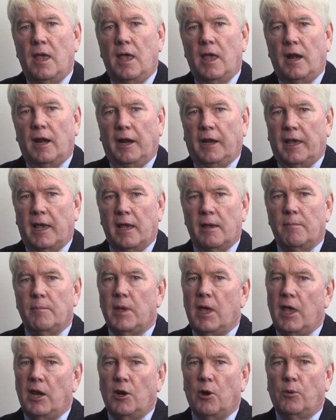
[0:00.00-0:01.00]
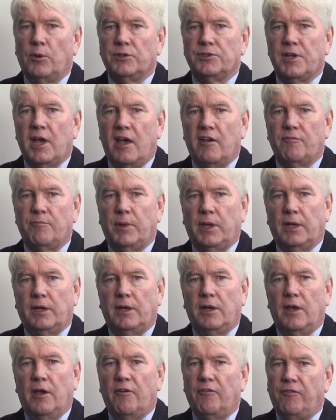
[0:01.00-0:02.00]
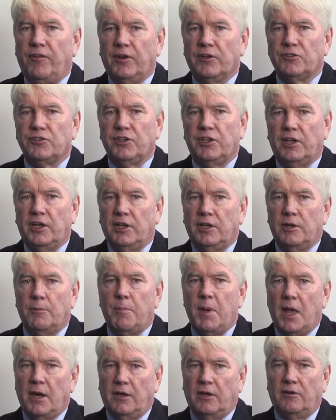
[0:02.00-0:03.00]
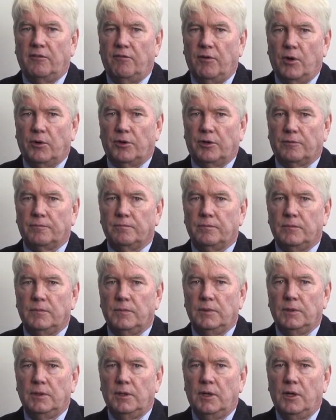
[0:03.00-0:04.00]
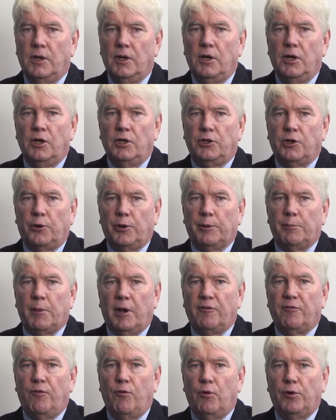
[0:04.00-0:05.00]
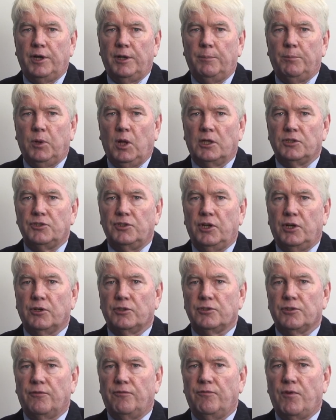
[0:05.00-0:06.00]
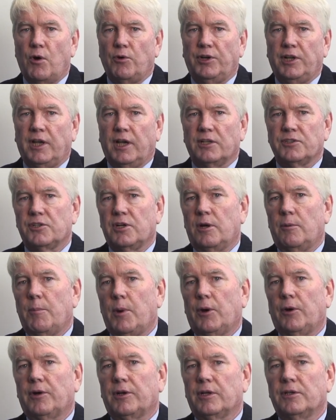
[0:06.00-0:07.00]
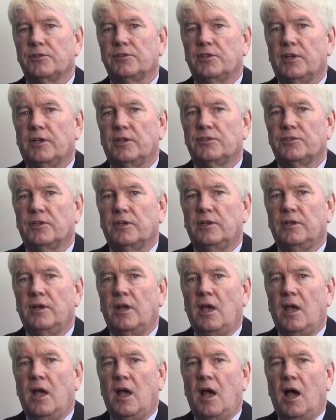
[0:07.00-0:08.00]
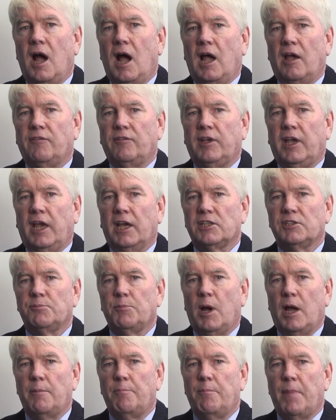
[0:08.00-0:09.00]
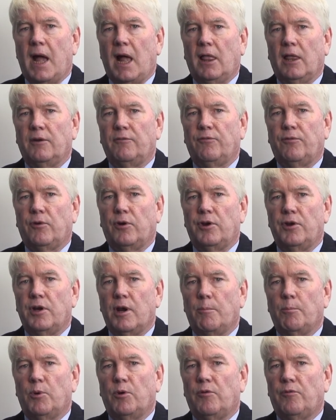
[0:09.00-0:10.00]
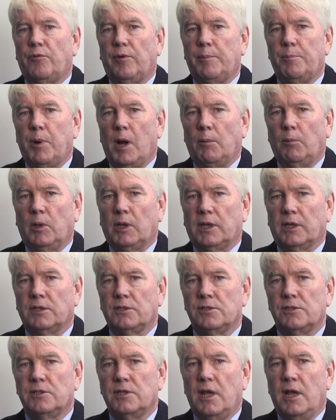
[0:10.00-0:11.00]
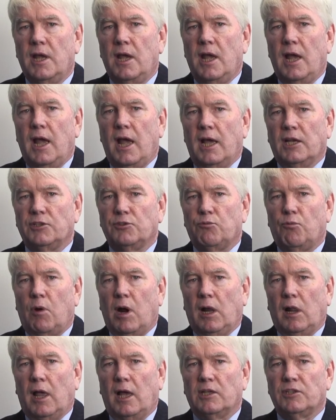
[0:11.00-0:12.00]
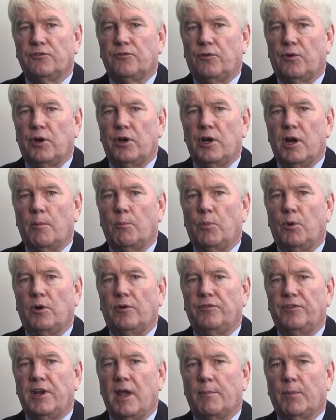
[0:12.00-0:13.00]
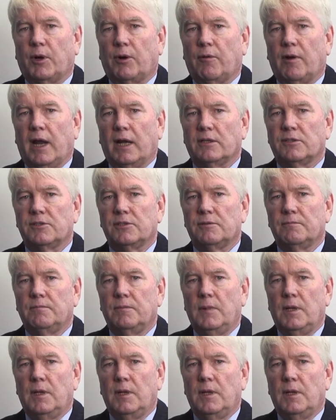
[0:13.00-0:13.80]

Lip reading: and I am, and always have been, a fiercely independent voter. During my 40-plus years of voting as an American citizen, I have cast my ballot for a number of Republicans as well as for a number of Democrats.